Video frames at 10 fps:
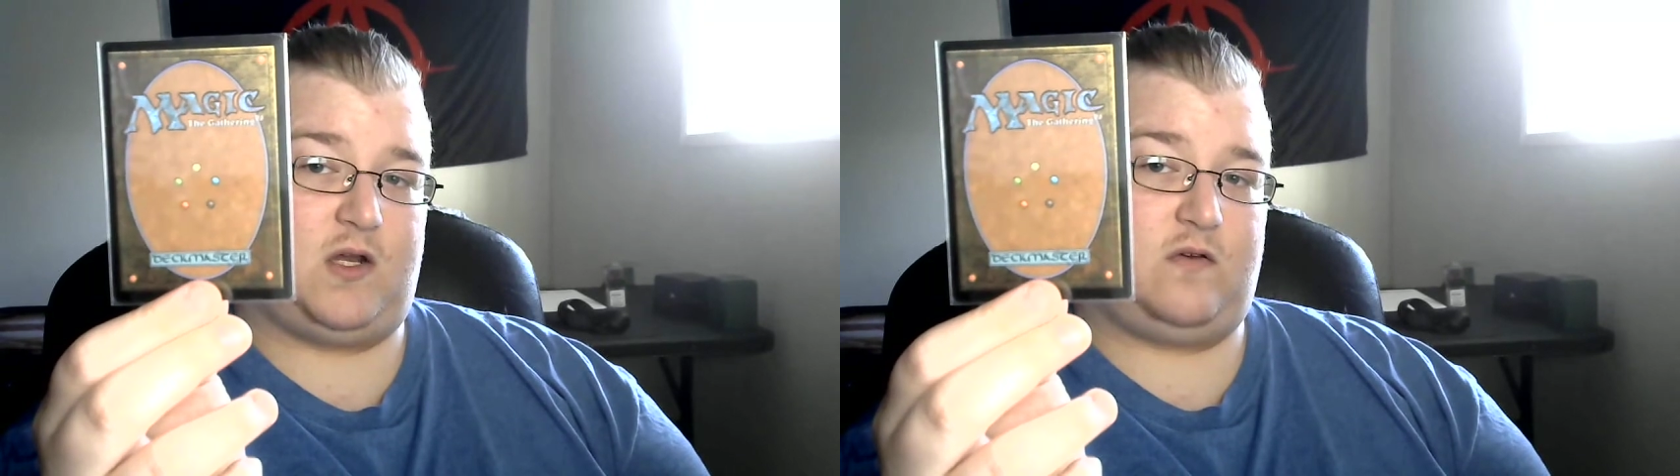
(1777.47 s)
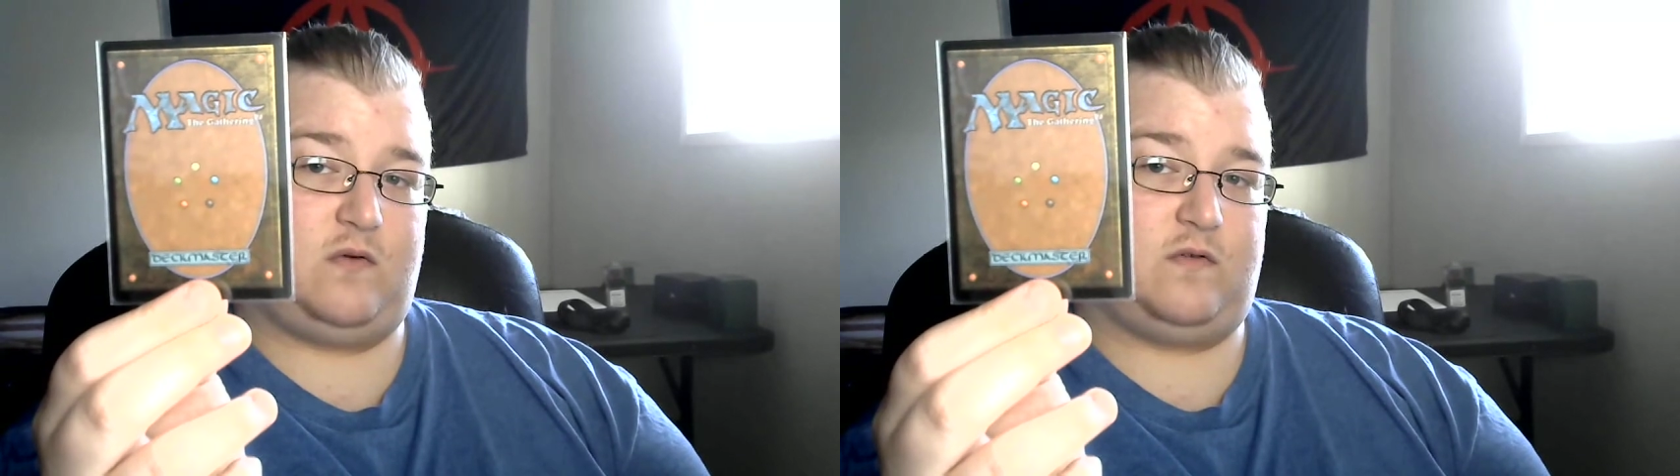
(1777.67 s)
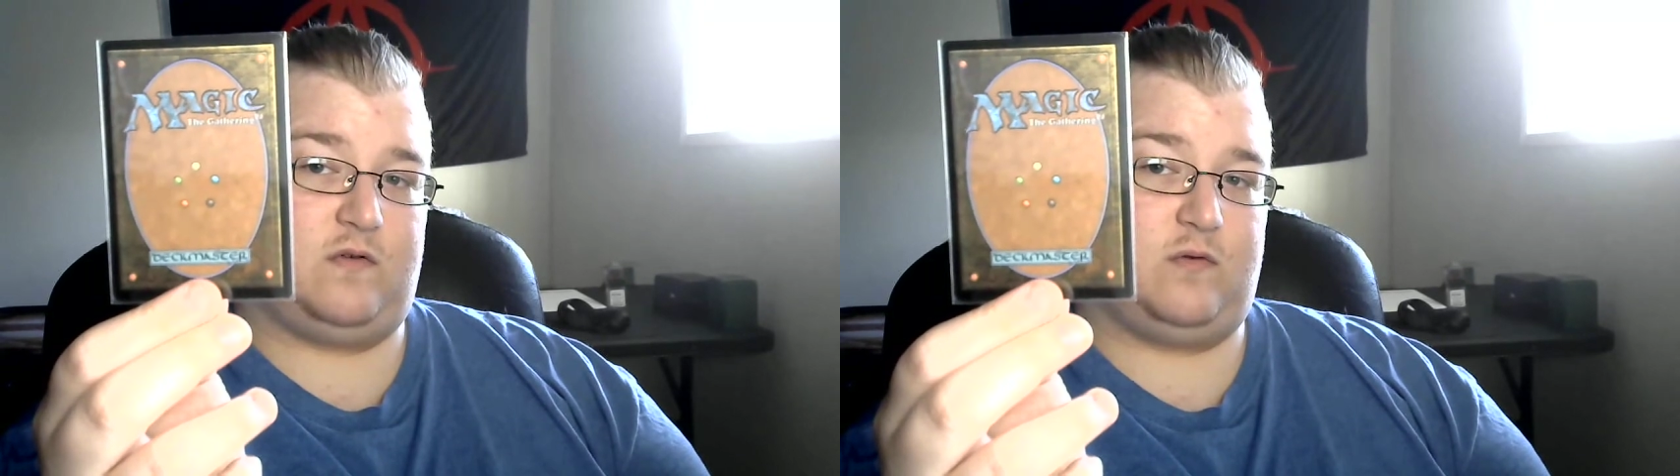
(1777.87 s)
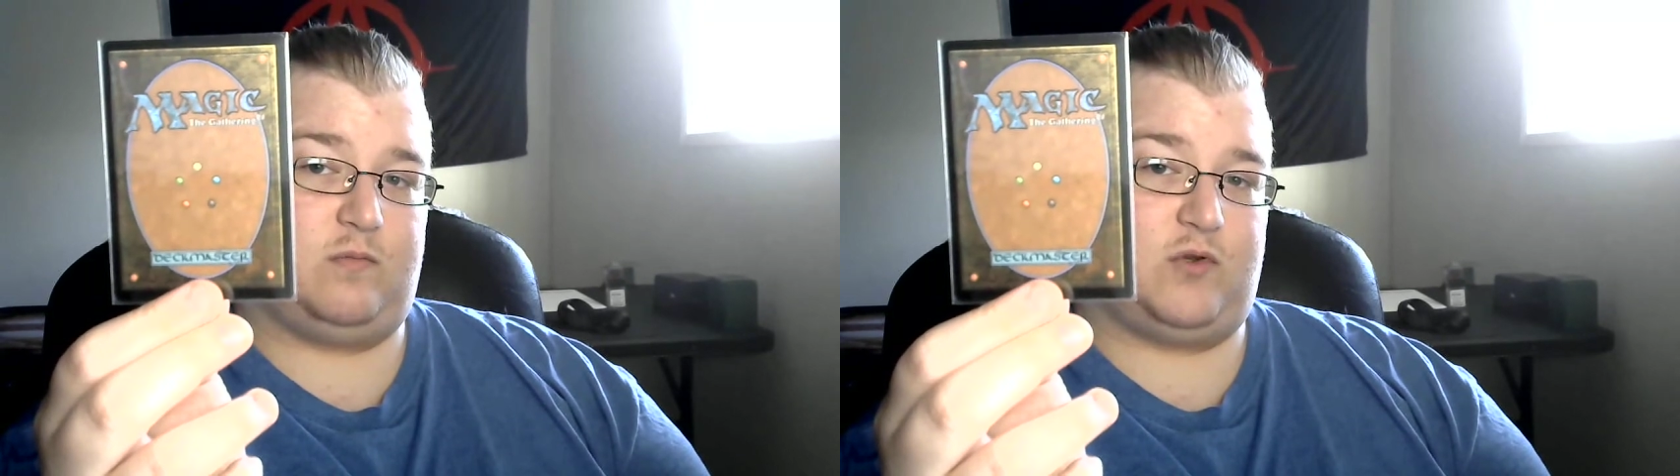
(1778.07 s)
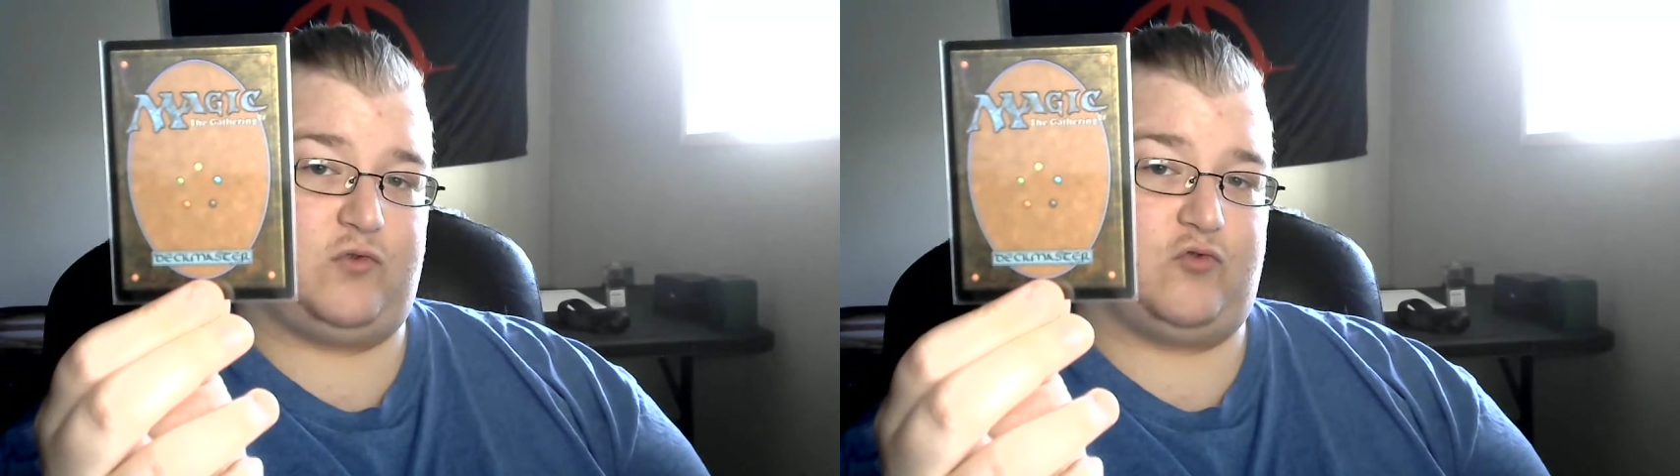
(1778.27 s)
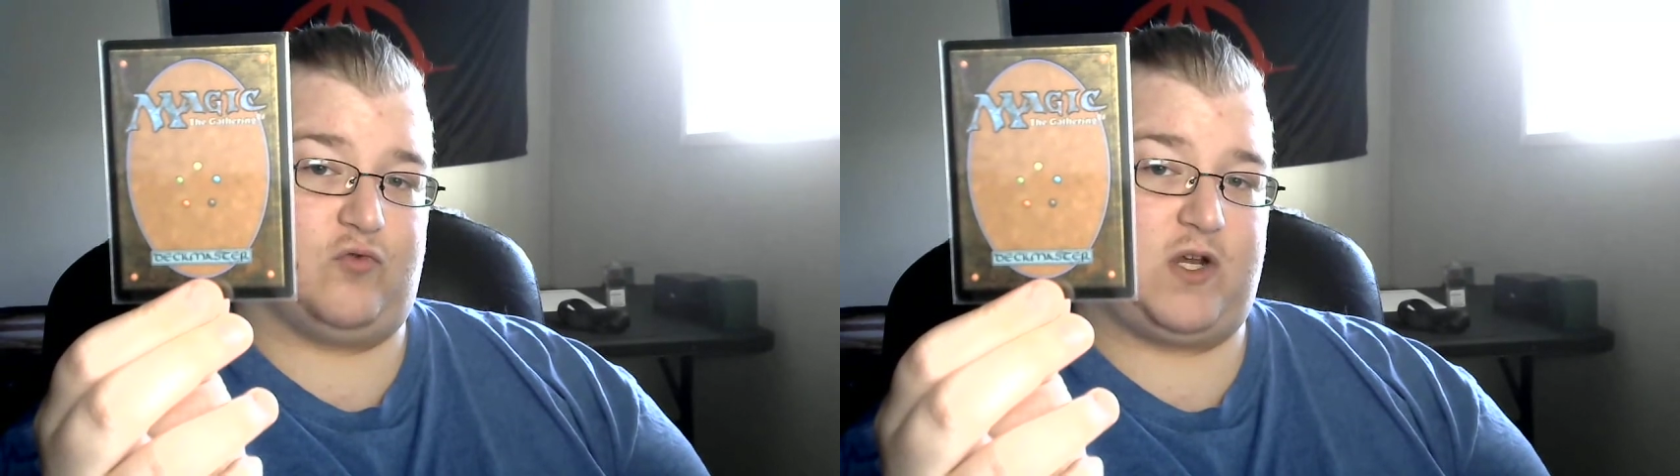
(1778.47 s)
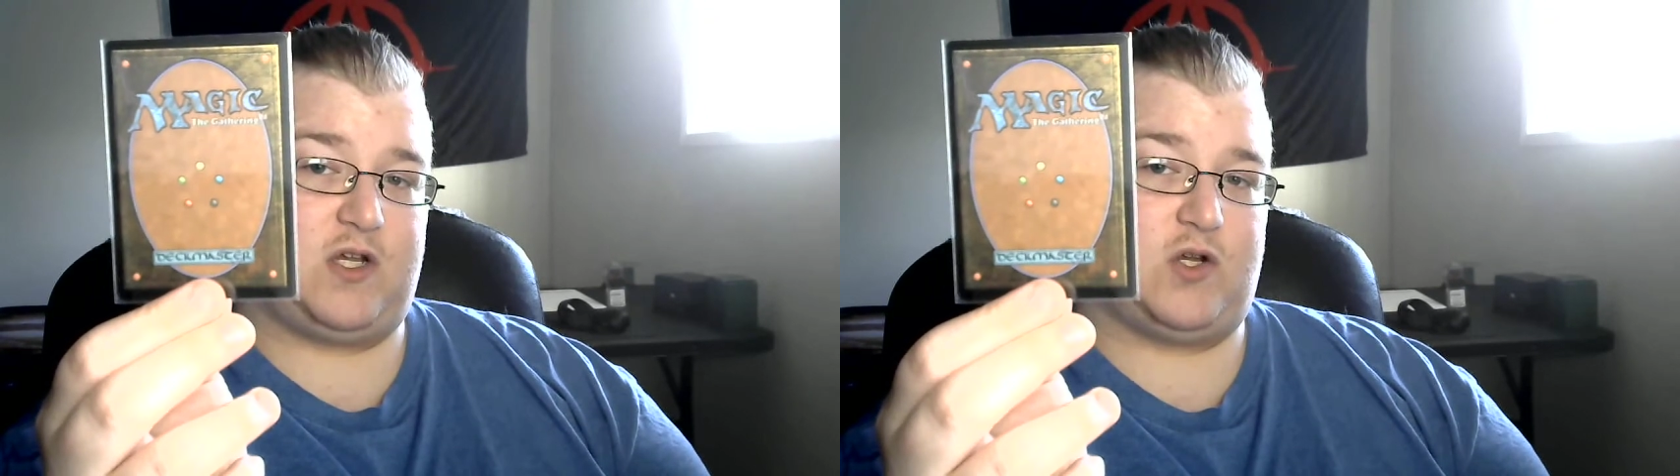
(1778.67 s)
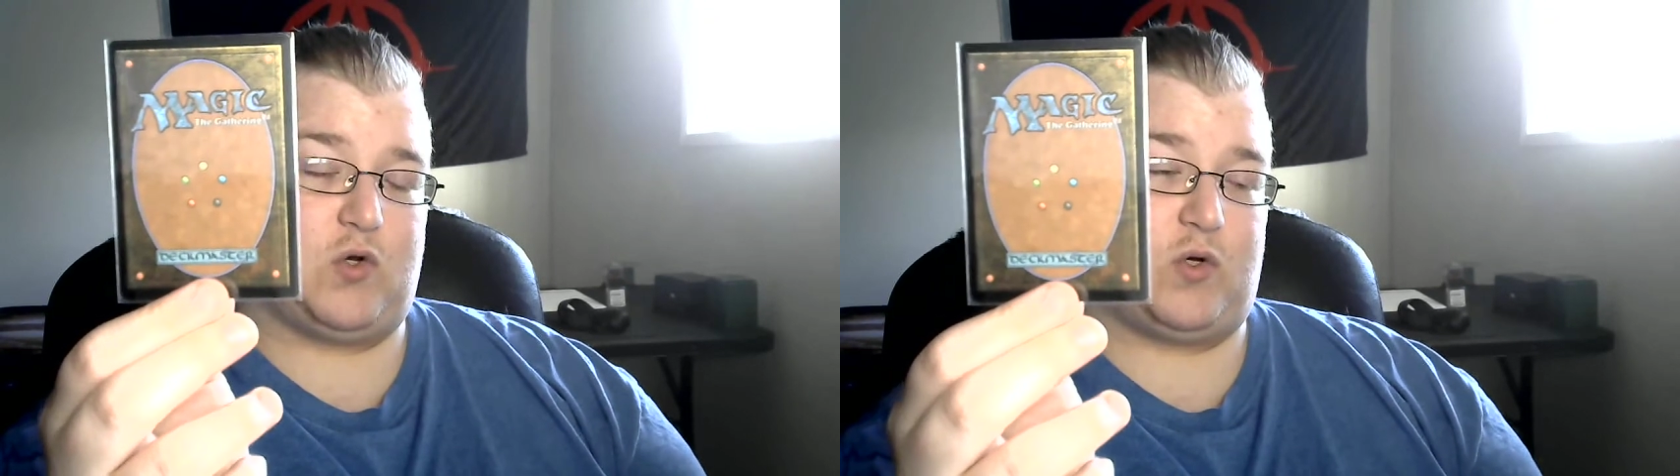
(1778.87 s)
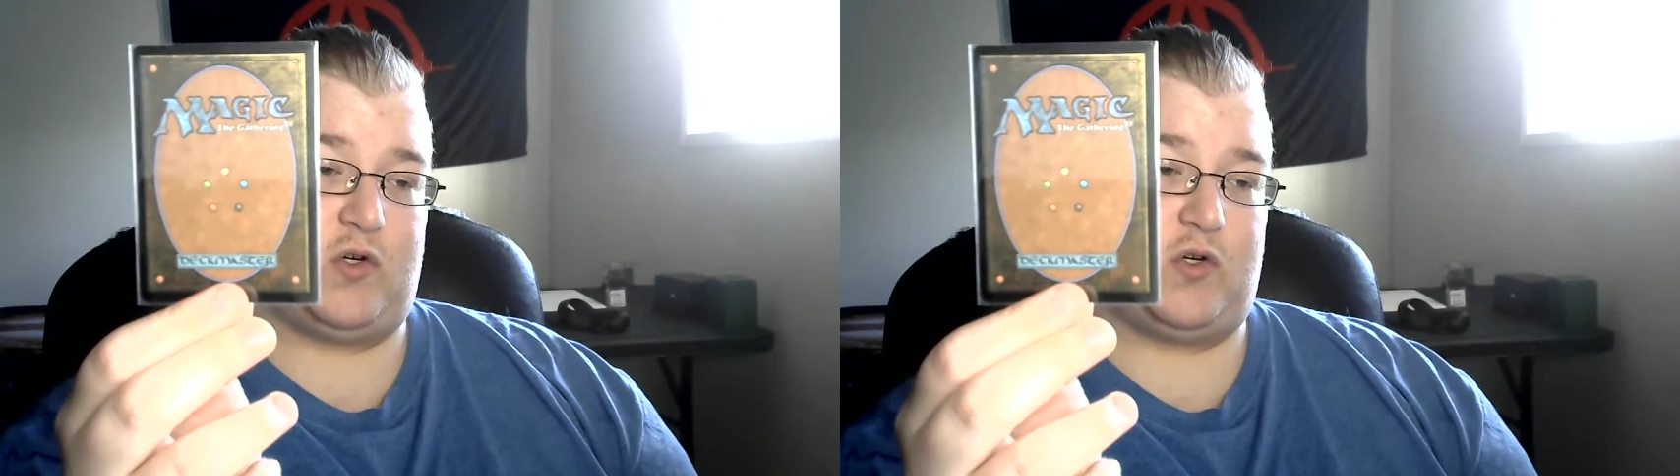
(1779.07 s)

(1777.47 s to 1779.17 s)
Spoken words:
2/2 blue Drake creature